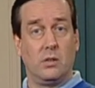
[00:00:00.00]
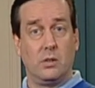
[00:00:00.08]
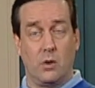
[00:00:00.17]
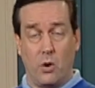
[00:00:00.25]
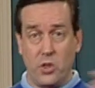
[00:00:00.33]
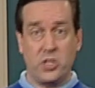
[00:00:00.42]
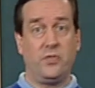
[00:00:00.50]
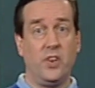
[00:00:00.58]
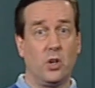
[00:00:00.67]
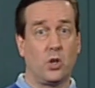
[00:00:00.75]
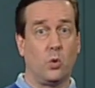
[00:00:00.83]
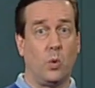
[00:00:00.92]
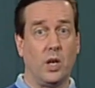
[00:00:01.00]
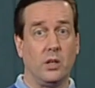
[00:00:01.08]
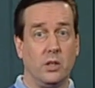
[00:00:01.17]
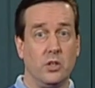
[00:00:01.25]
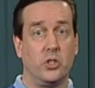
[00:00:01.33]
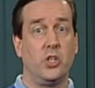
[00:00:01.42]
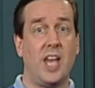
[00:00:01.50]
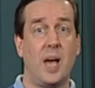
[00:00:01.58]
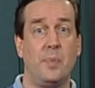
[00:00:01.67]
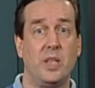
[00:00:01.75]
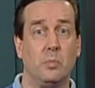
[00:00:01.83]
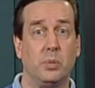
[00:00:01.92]
Or the spherical one, should that be
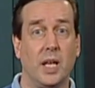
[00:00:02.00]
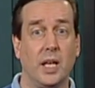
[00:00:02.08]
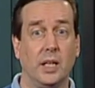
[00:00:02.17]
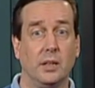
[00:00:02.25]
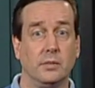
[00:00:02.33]
the planet?